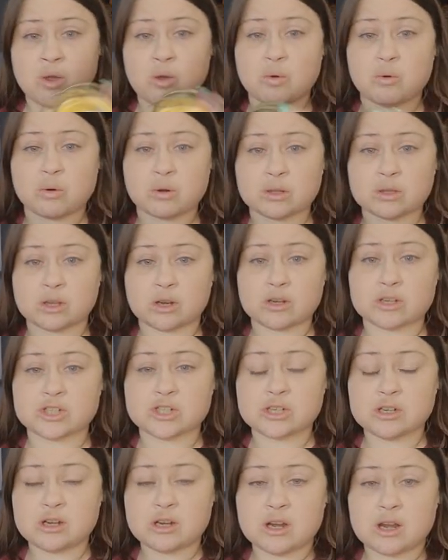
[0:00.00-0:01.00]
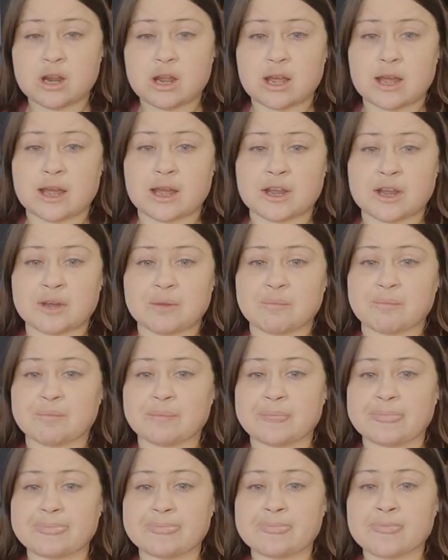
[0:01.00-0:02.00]
or larger
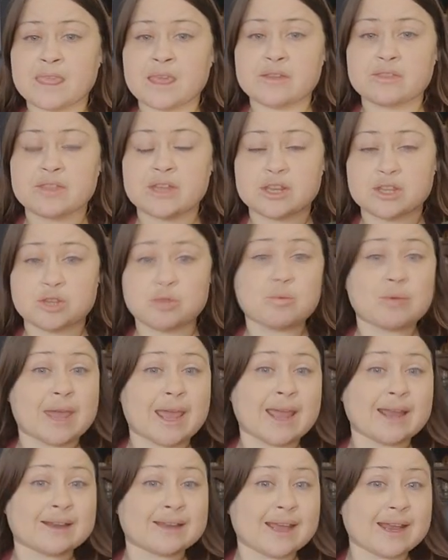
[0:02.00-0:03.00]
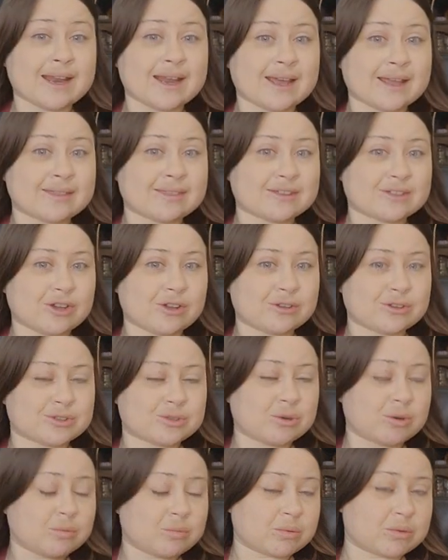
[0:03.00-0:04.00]
that you can get at the dollar
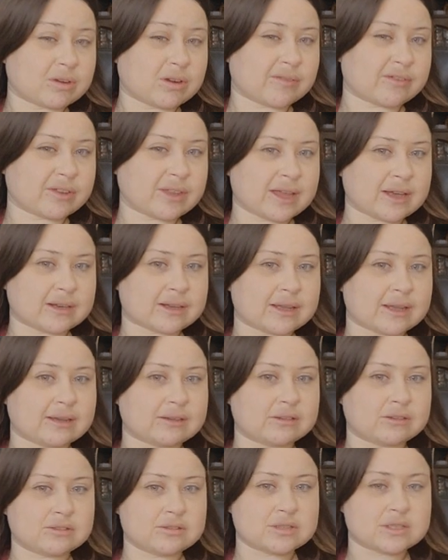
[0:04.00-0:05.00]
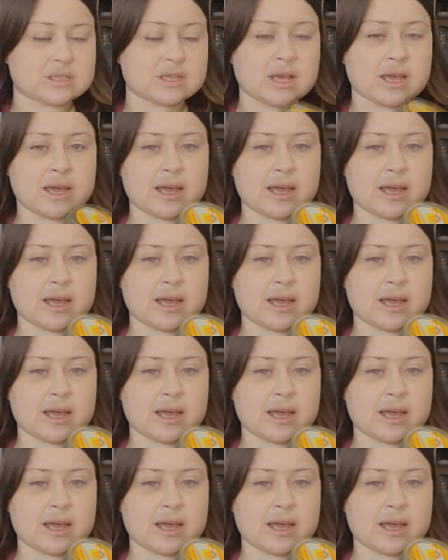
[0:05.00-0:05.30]
store, we'll cover that in candles.